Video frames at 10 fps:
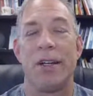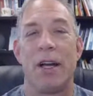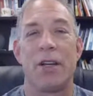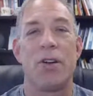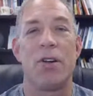
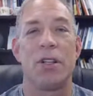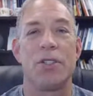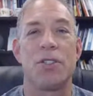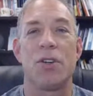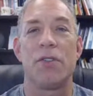I
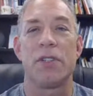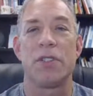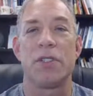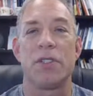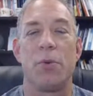currently serve
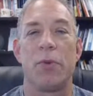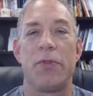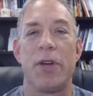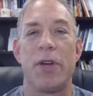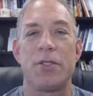as a full
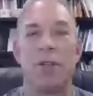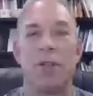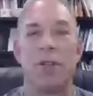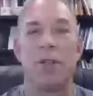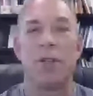professor
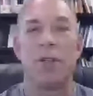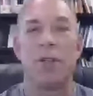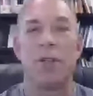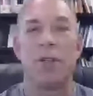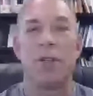in the
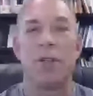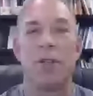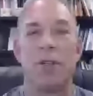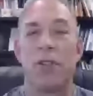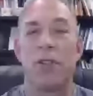doctoral
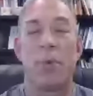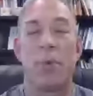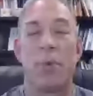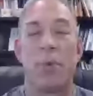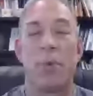physical therapy
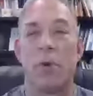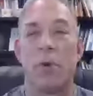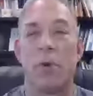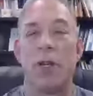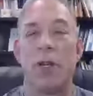program.
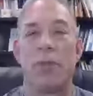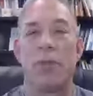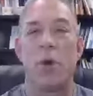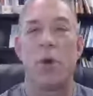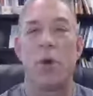I've been here for
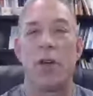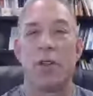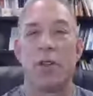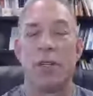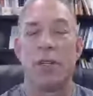12
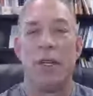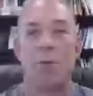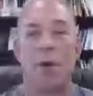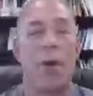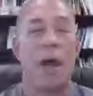years.
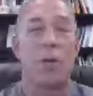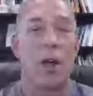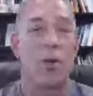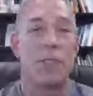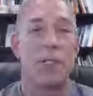My
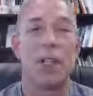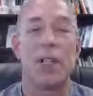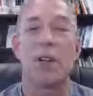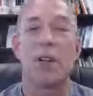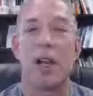background was in
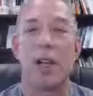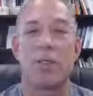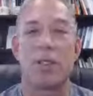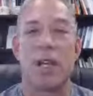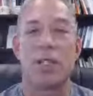clinical
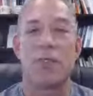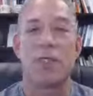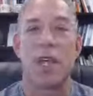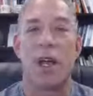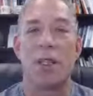exercise
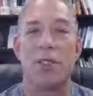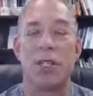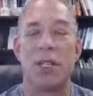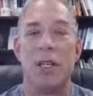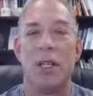
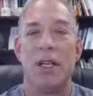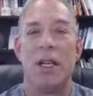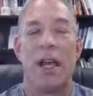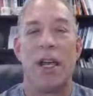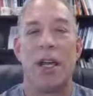physiology.
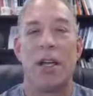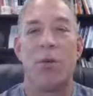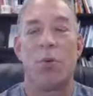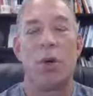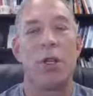
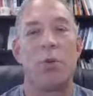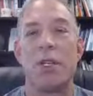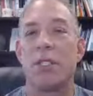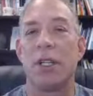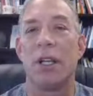And really
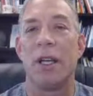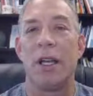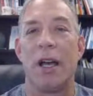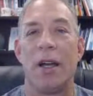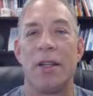
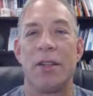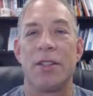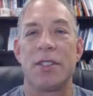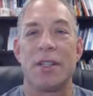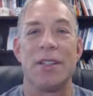recently,
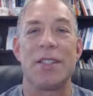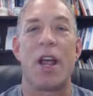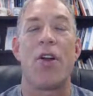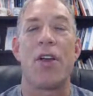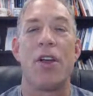this
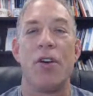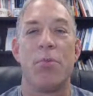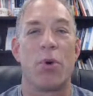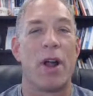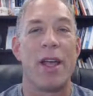area of
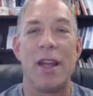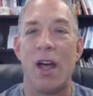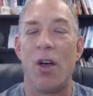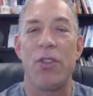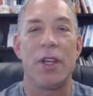brain
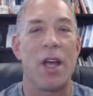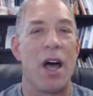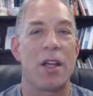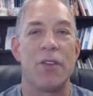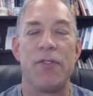health and
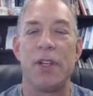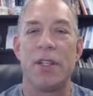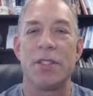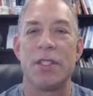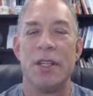cognitive
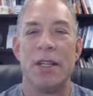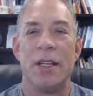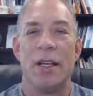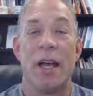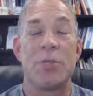fitness
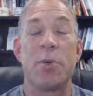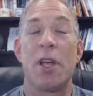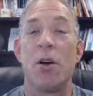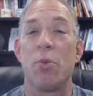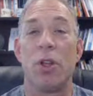has
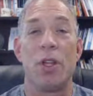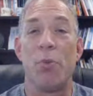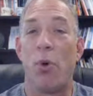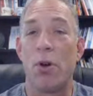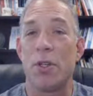become really
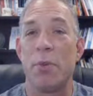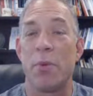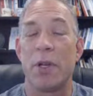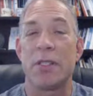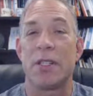important to me
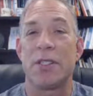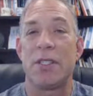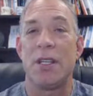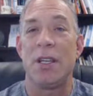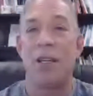because I
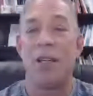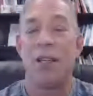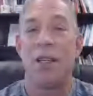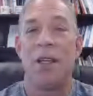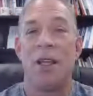see
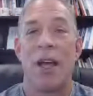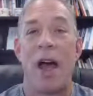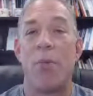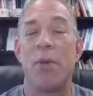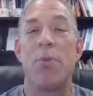
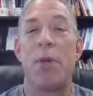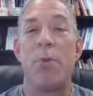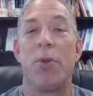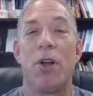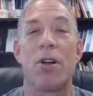how many
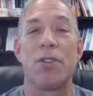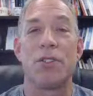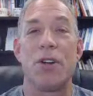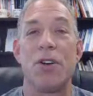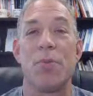people are
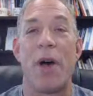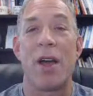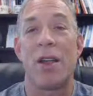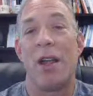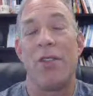concerned about it.